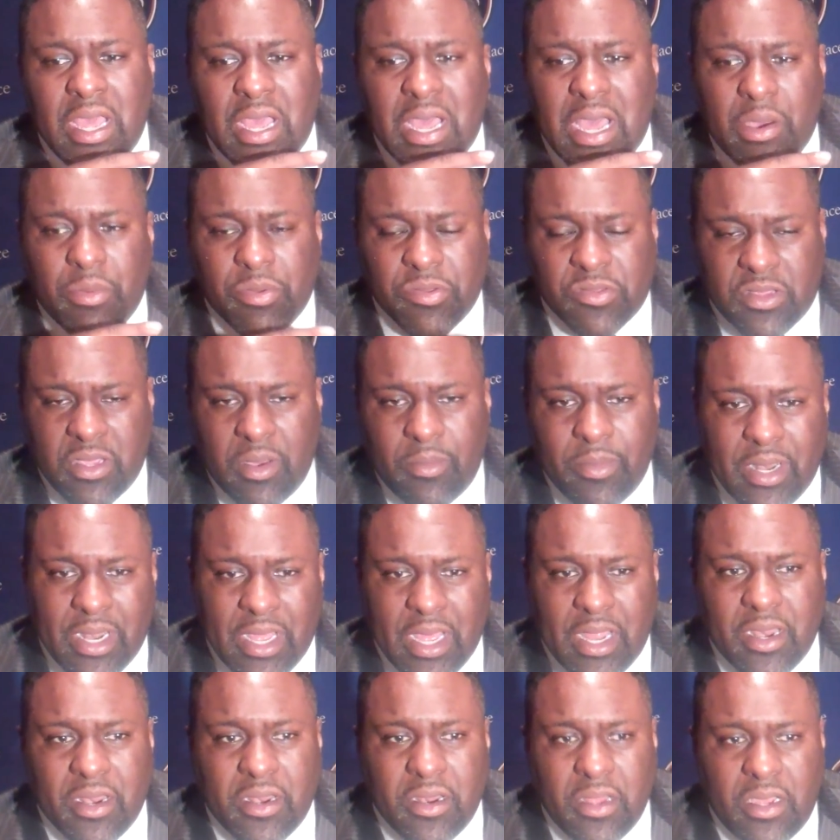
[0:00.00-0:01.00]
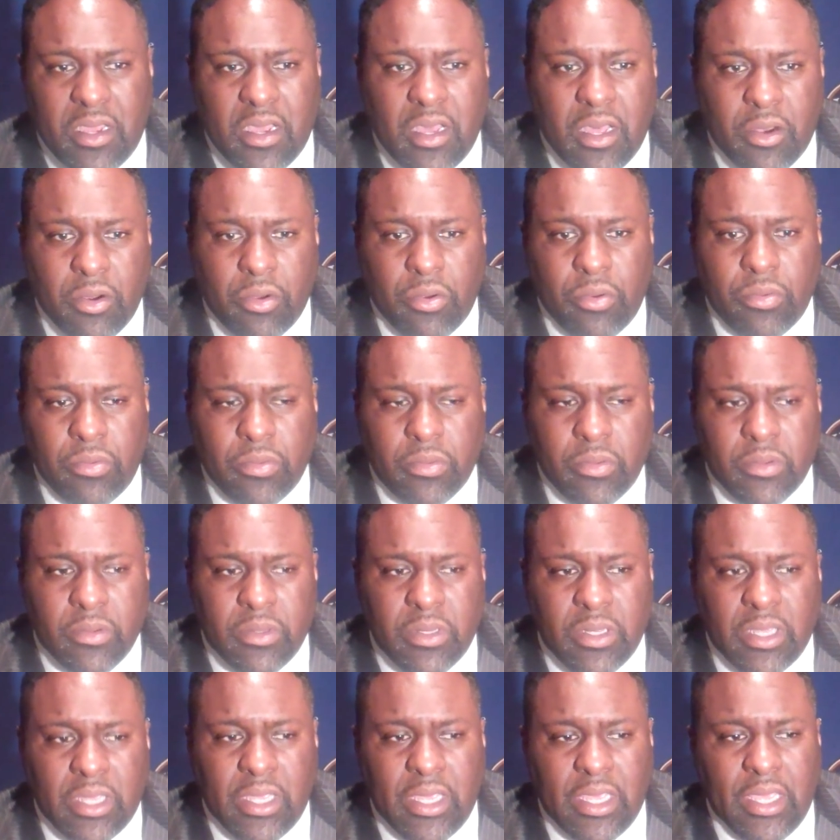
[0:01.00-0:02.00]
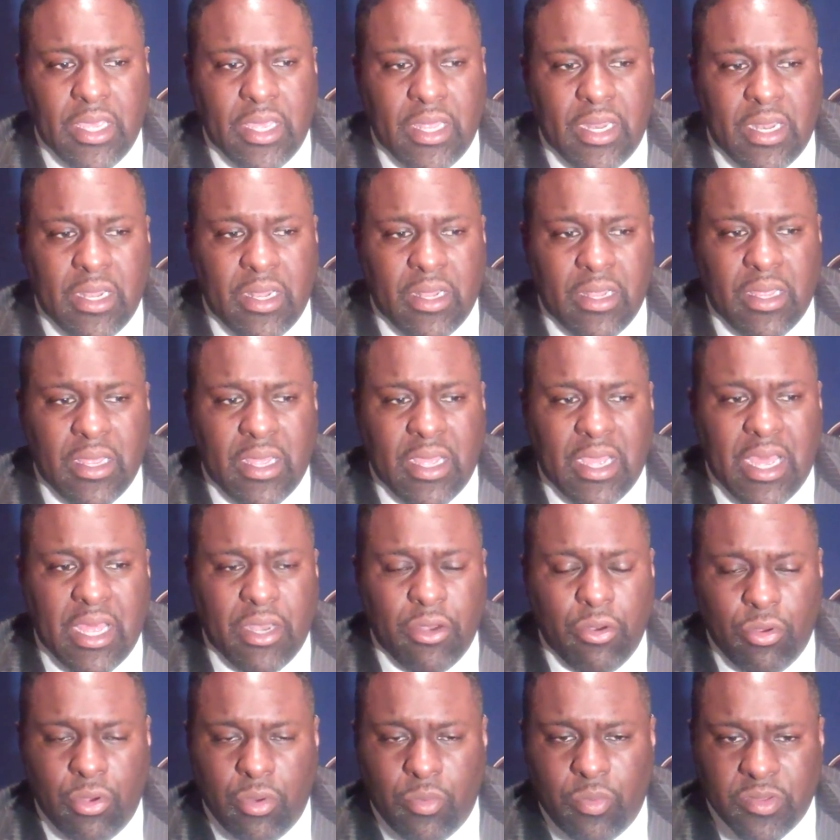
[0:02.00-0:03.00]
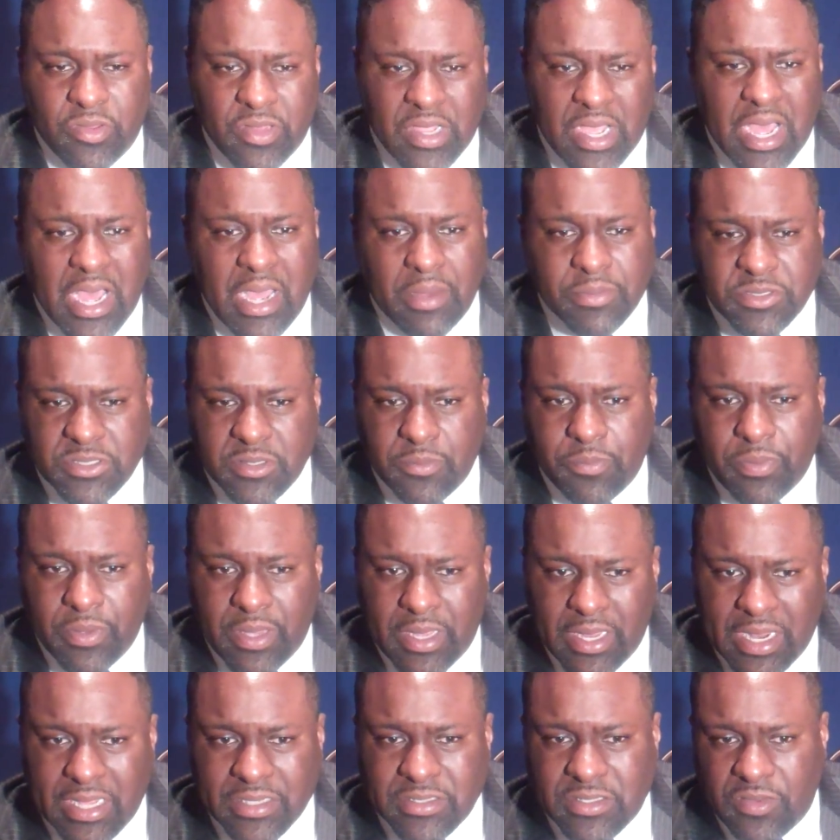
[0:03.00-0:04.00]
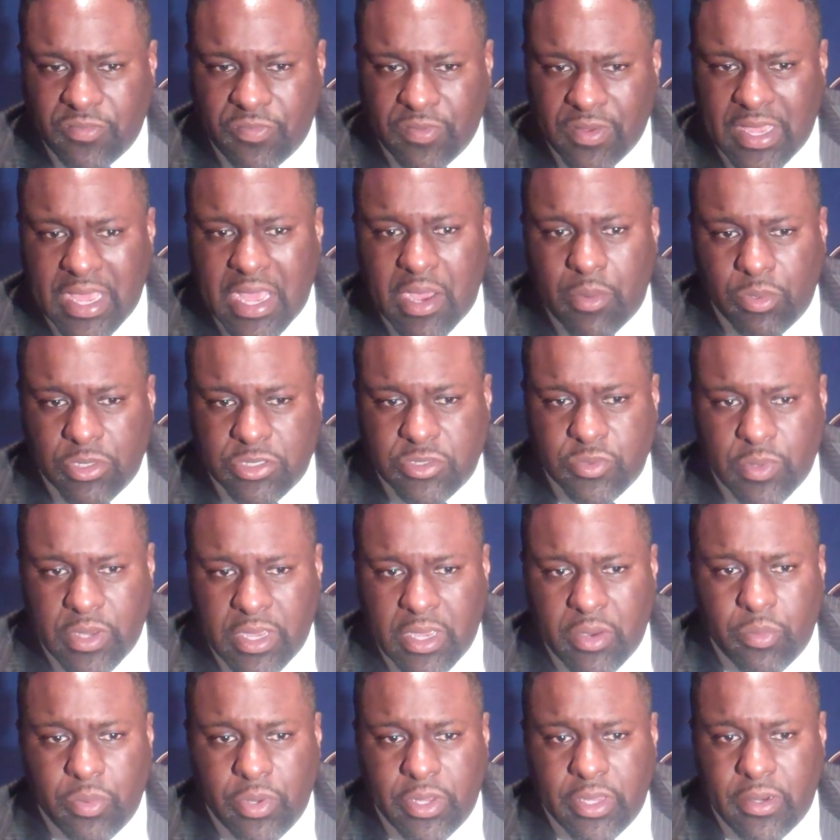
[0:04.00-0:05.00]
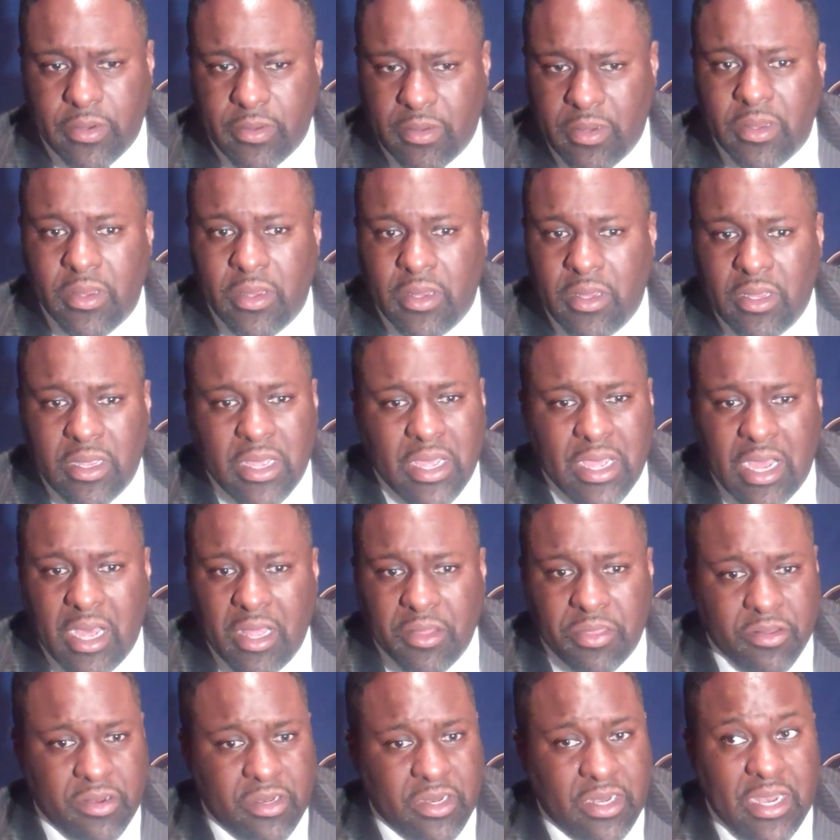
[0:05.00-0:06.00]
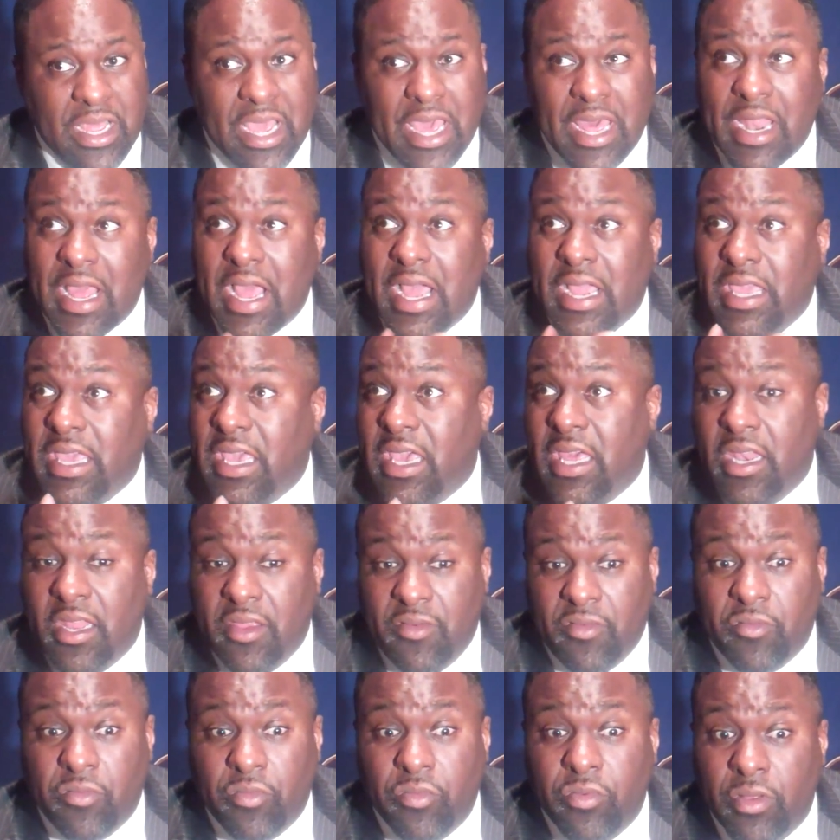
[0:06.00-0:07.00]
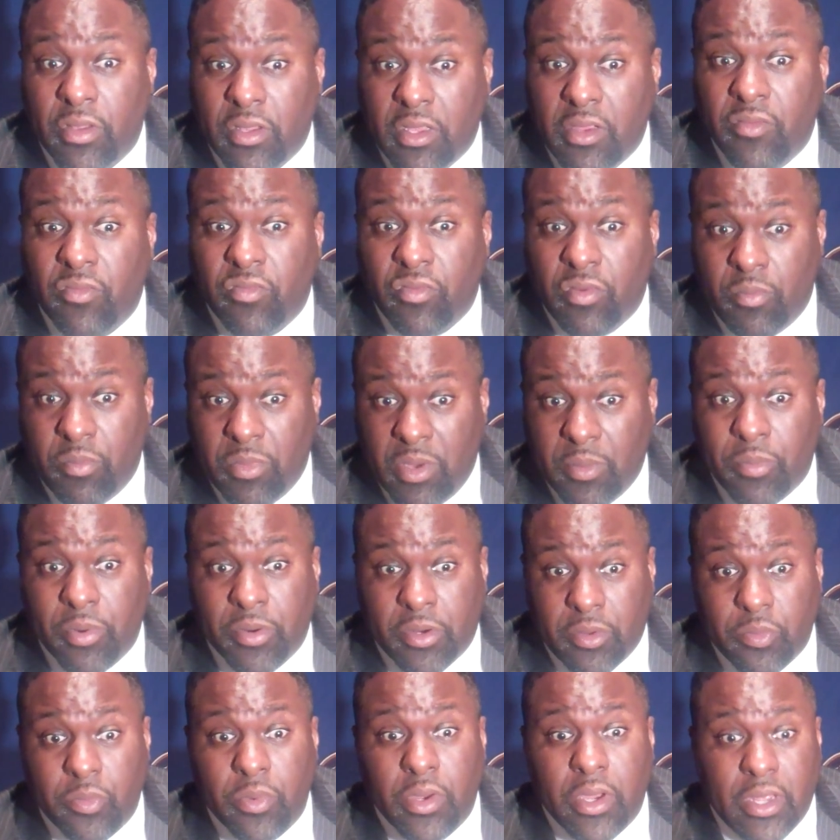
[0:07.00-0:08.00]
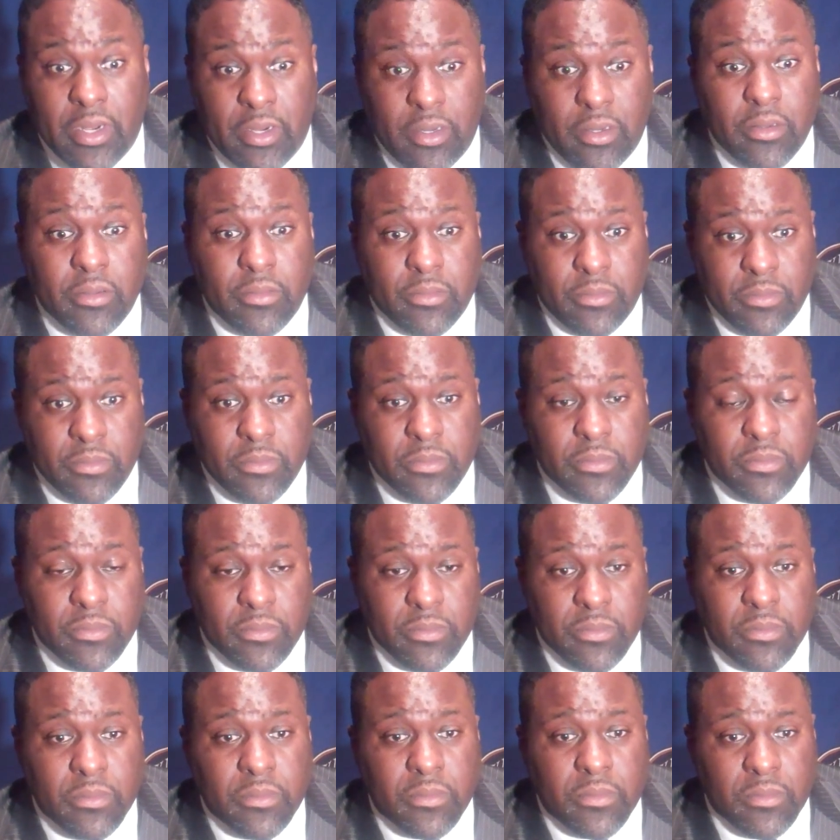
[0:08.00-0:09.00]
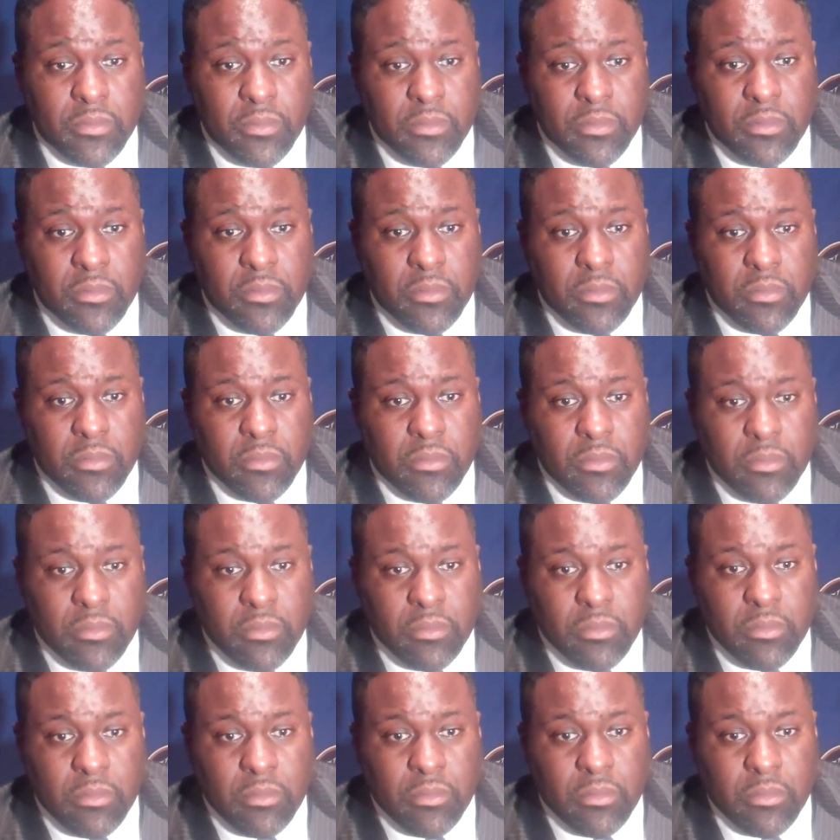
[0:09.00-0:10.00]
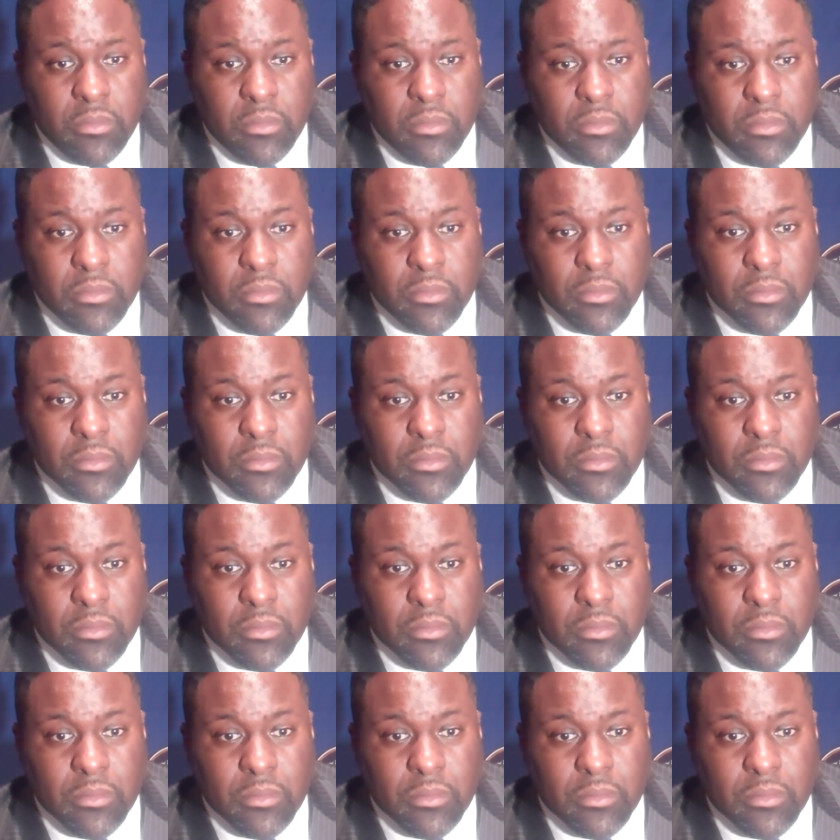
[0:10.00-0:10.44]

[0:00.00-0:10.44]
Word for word: I was coming out of the huddle and I knew it was an option play and I just forgot which way it went. Other than that, I can't even really remember the run. Why didn't you call timeout?